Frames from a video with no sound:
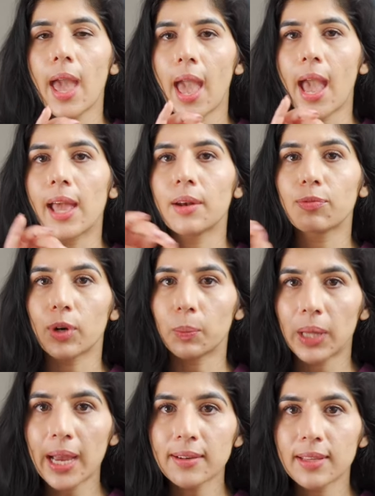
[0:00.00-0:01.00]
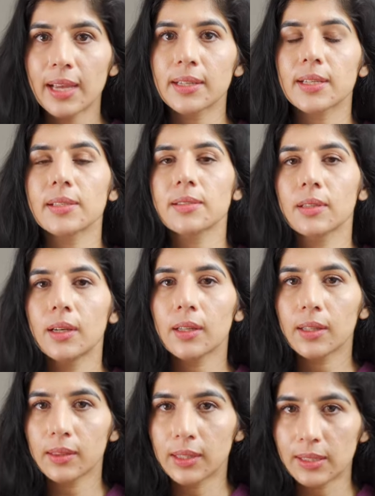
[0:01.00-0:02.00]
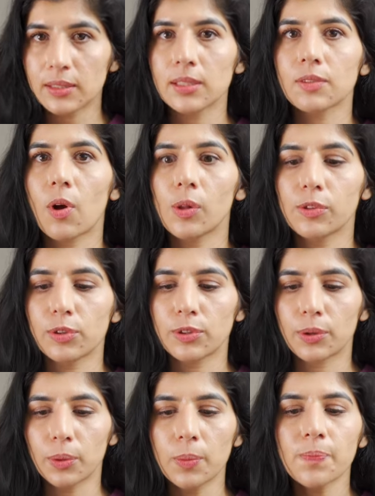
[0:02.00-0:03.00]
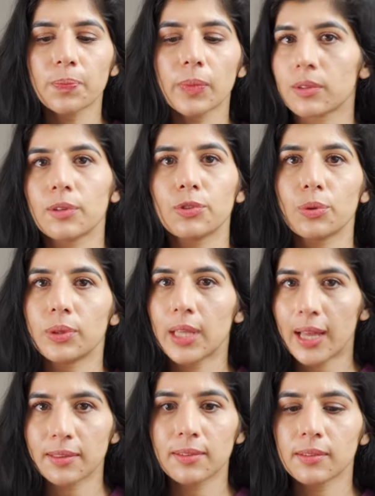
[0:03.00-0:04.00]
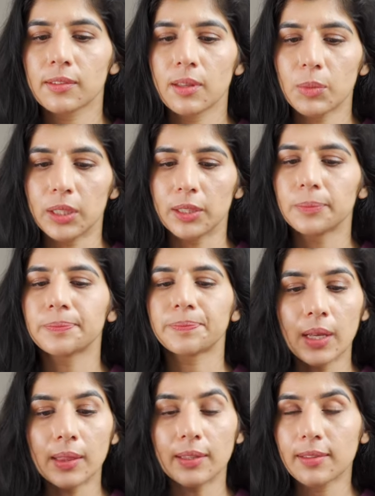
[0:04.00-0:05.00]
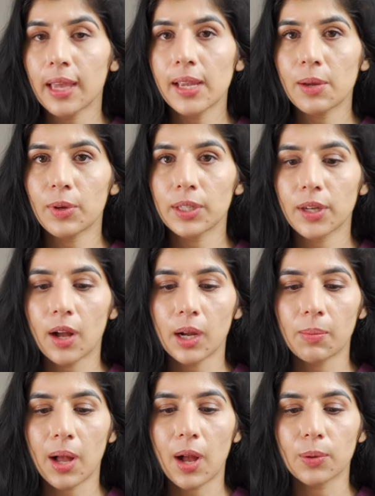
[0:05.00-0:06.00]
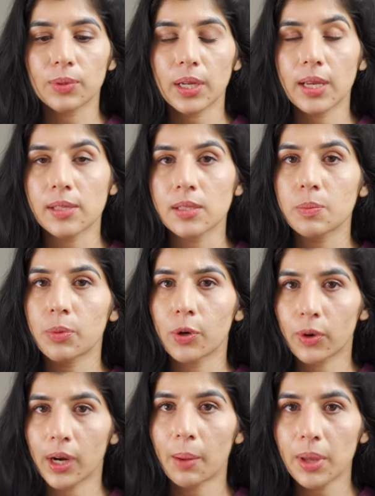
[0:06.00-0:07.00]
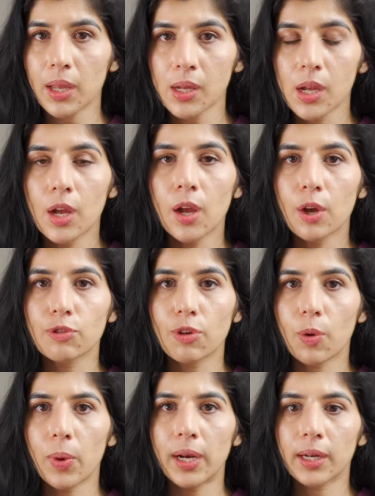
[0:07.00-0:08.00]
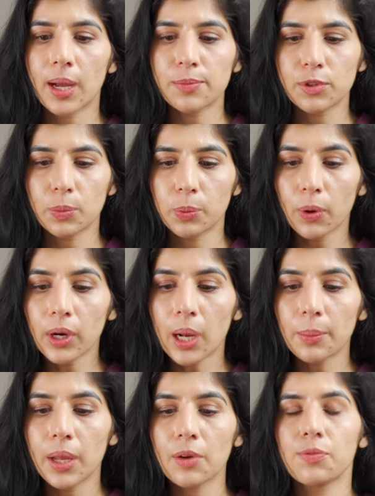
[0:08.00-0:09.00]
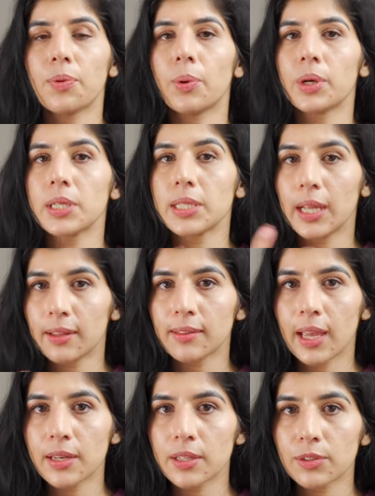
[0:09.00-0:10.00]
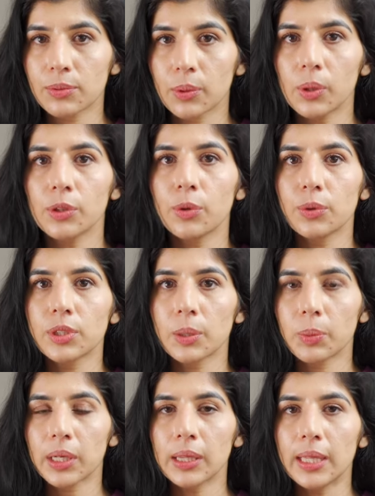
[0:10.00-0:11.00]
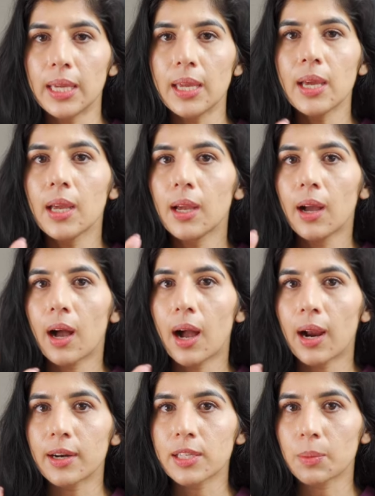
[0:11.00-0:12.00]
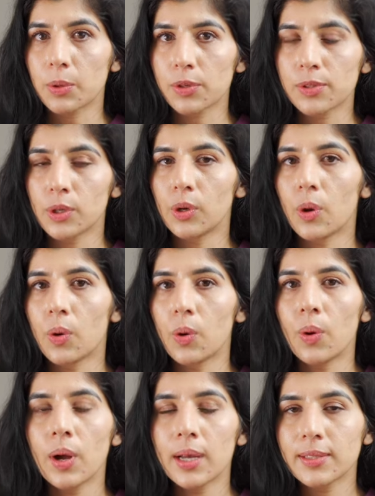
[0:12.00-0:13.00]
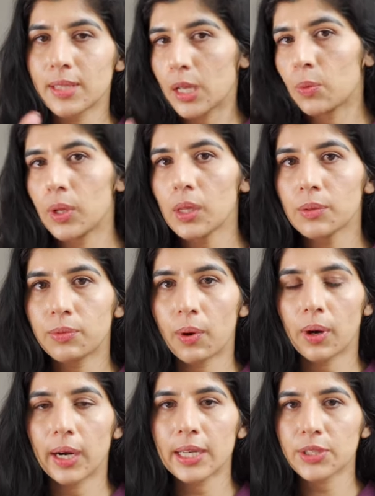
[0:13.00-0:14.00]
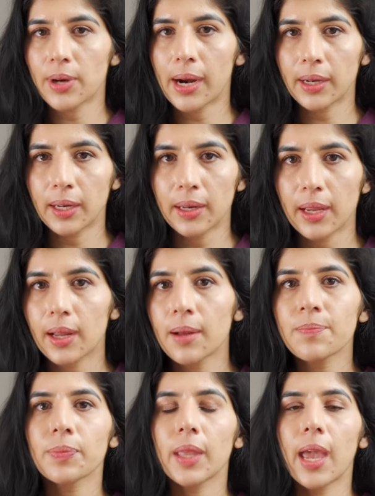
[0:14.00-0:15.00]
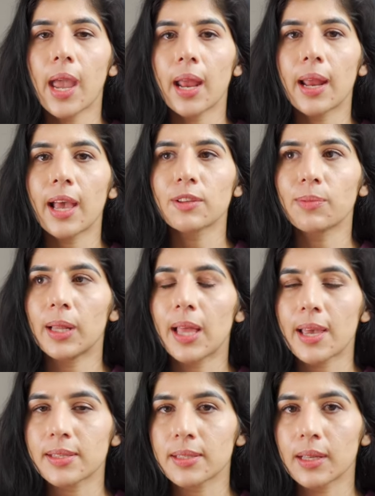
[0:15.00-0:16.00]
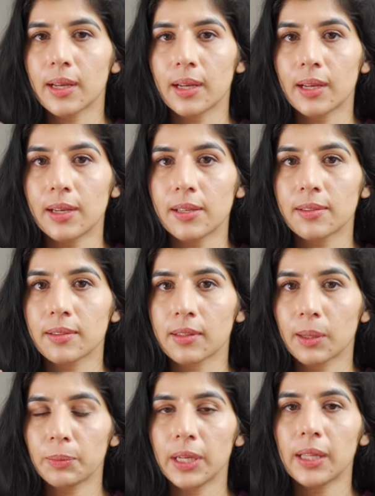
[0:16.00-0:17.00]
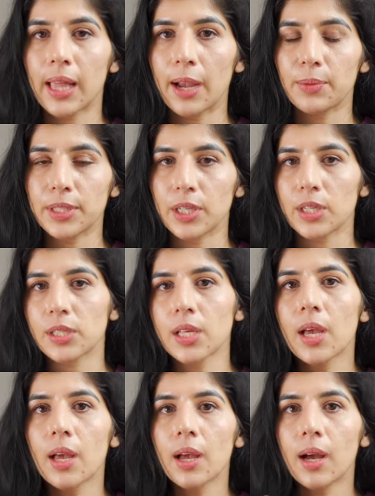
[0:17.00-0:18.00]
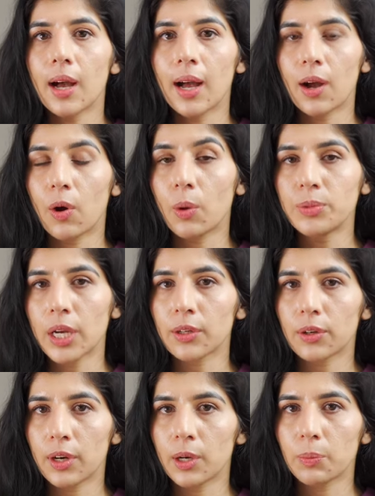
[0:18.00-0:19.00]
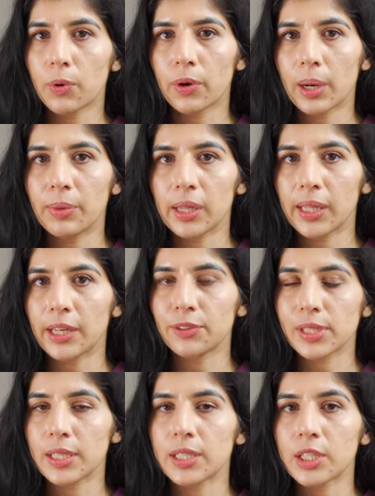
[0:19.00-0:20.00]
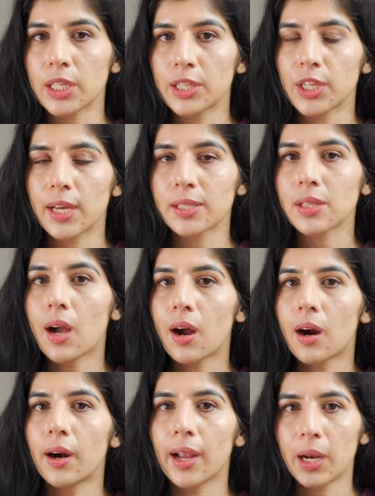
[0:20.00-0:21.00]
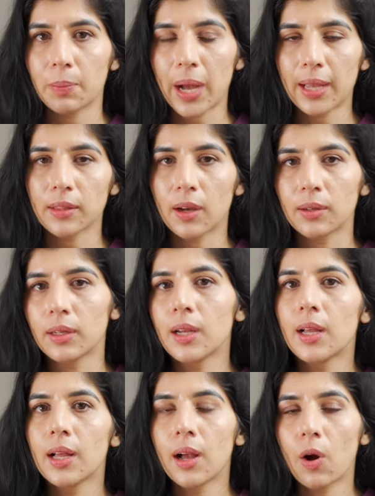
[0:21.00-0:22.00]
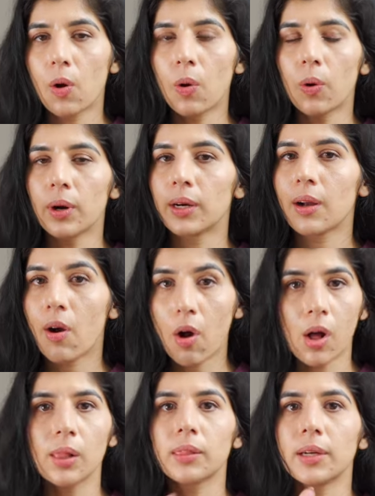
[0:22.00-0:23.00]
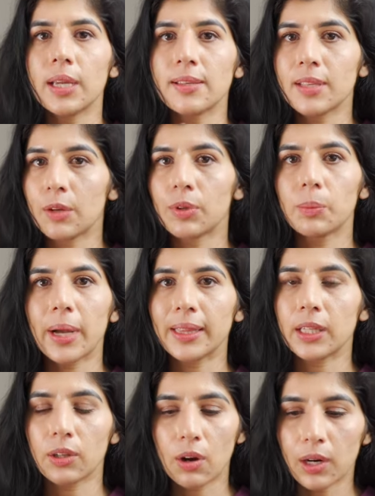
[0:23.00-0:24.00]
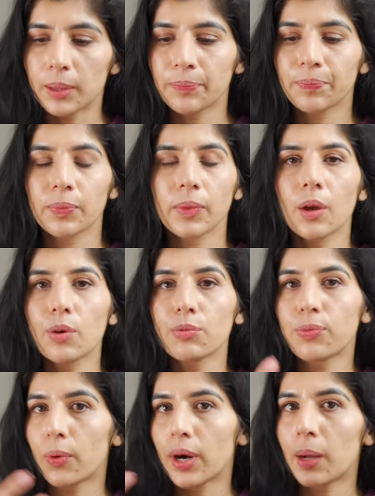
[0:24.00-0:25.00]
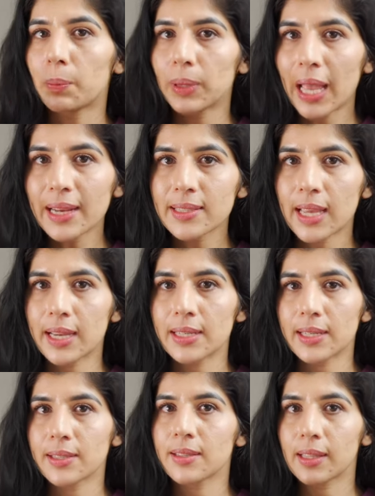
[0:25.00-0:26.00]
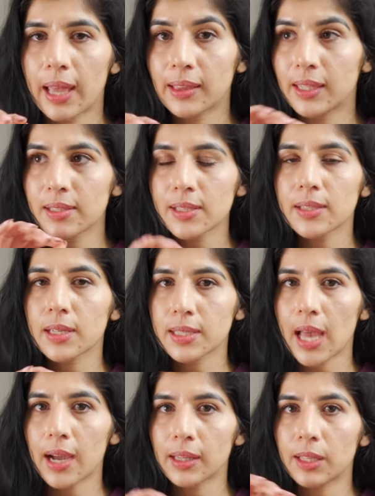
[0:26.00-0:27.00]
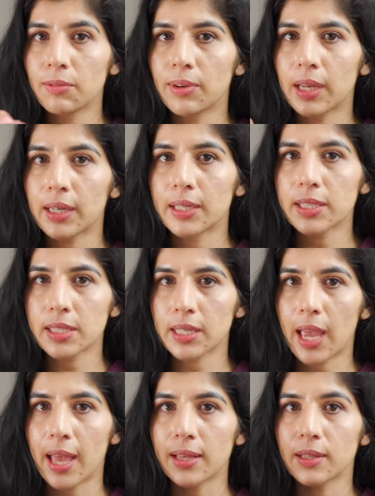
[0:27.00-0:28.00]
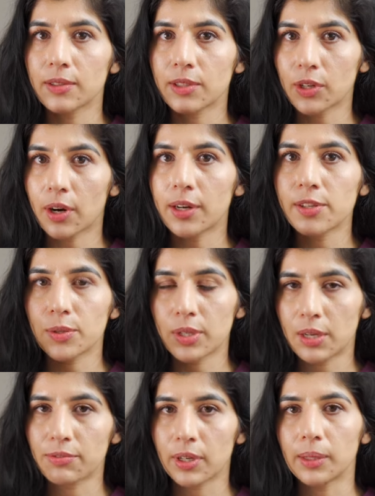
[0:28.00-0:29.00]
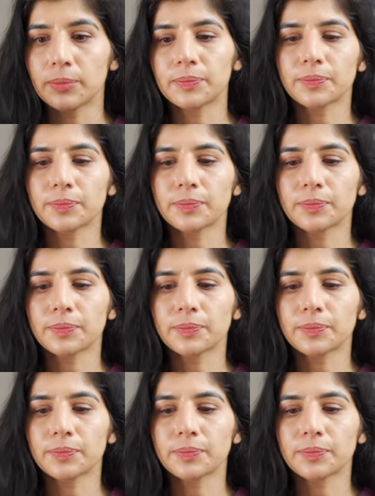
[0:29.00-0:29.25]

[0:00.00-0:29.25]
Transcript: And for applied scientists, this is also true. So that's similar. The second I want to talk about is programming. So when it comes to programming for data scientist role, you typically are supposed to know SQL for extracting data and as well as scripting languages, object-oriented programming languages such as R and Python, or all three, SQL, Python, R. For applied scientists, and this is exactly where it starts to differ.